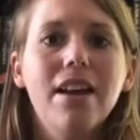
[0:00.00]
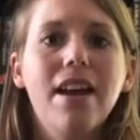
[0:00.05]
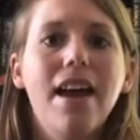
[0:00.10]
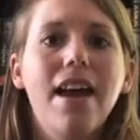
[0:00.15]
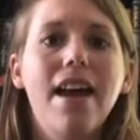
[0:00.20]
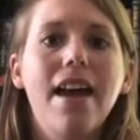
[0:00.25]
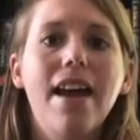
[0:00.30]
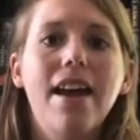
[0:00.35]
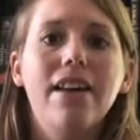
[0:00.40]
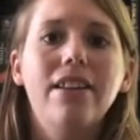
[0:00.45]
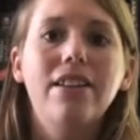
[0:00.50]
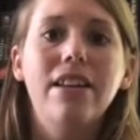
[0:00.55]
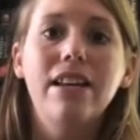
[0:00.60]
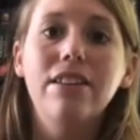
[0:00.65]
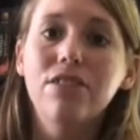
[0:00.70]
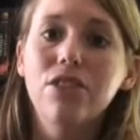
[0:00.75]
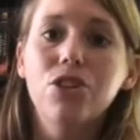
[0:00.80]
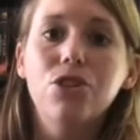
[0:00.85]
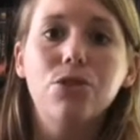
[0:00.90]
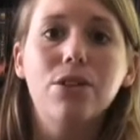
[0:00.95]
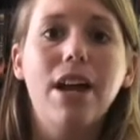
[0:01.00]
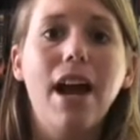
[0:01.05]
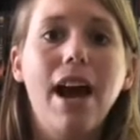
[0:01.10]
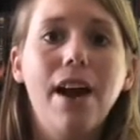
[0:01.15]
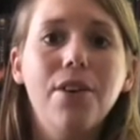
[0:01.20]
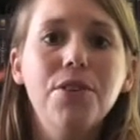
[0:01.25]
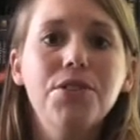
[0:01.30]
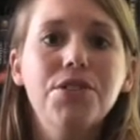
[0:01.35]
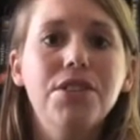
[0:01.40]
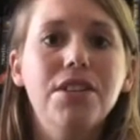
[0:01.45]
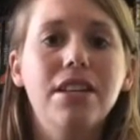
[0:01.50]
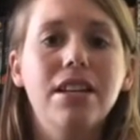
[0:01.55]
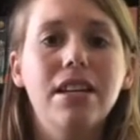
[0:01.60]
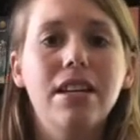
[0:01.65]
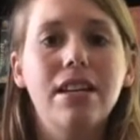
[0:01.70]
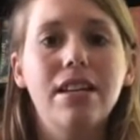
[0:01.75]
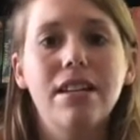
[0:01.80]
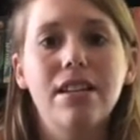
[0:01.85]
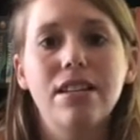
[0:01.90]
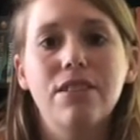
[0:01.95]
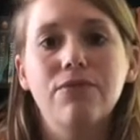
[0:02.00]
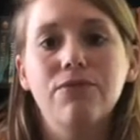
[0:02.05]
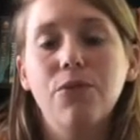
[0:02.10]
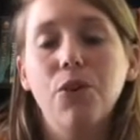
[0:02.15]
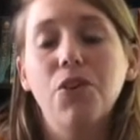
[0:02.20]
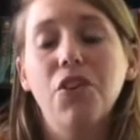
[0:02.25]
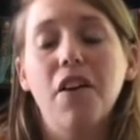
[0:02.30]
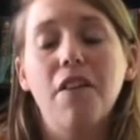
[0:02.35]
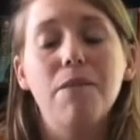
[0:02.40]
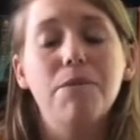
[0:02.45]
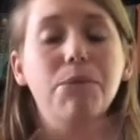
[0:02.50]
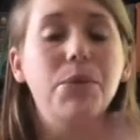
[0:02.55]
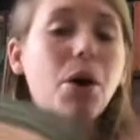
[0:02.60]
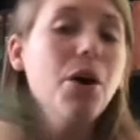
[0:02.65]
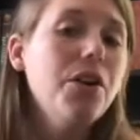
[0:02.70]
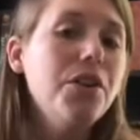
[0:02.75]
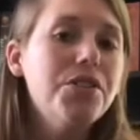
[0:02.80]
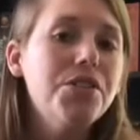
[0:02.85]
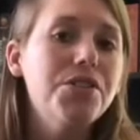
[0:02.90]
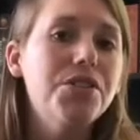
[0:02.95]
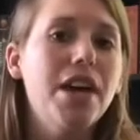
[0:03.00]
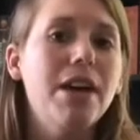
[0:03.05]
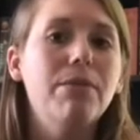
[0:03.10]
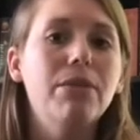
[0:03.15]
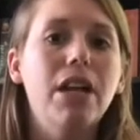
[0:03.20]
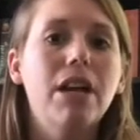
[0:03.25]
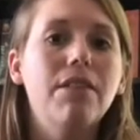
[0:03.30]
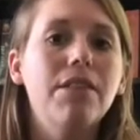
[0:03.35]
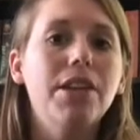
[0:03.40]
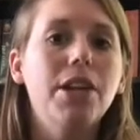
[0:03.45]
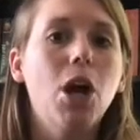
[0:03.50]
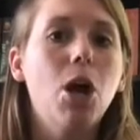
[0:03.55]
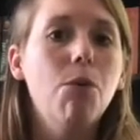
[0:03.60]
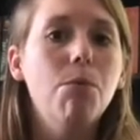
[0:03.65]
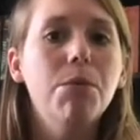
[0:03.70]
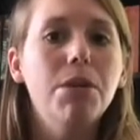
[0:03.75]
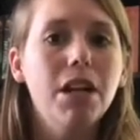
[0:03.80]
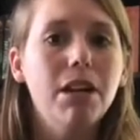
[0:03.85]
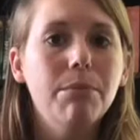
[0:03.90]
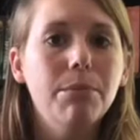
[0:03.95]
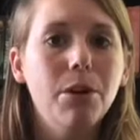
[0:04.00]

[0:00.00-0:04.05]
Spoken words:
and in the treehouse, it is full of books. And whenever they open a